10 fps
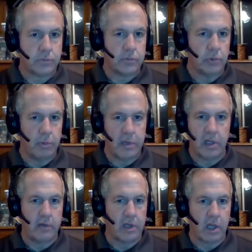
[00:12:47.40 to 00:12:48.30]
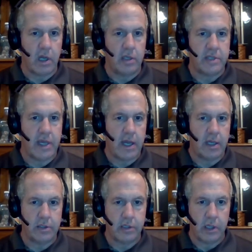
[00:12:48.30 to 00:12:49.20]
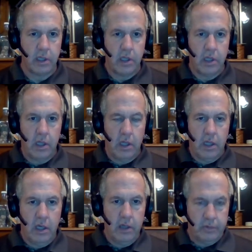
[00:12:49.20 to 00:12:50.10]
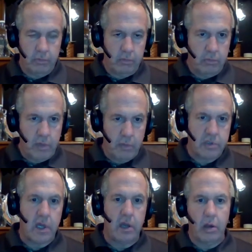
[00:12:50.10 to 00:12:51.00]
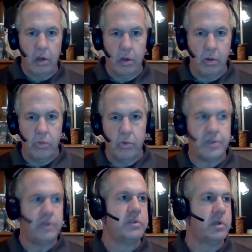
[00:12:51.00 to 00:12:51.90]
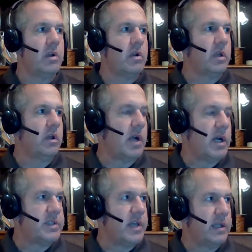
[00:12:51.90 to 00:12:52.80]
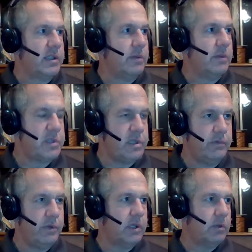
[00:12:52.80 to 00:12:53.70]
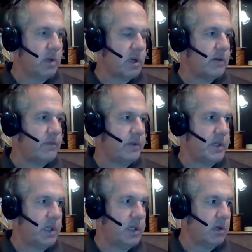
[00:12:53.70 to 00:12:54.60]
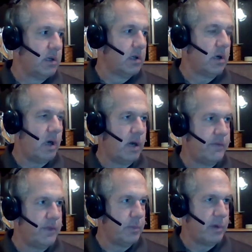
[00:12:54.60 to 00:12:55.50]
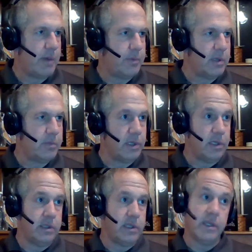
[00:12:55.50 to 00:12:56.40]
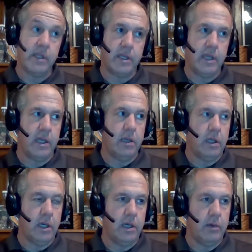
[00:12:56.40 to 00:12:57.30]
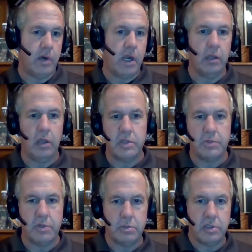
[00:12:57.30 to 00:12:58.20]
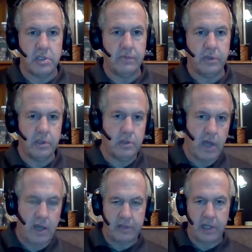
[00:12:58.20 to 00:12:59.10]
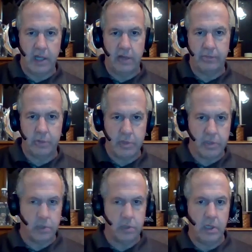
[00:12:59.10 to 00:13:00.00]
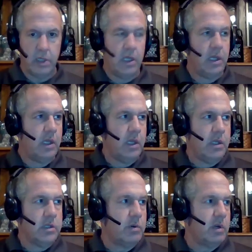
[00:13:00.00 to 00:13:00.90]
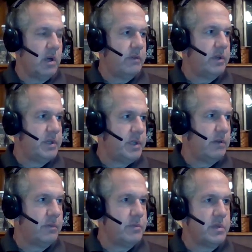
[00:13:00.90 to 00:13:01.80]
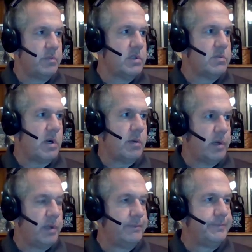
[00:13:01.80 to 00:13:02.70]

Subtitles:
We'll make every contact. To members not home, we'll see if security can contact them to see if we can recover the deer off of their property. But at the end of the day, Ohio law is very specifically, you have to have permission to recover a deer from somebody's property.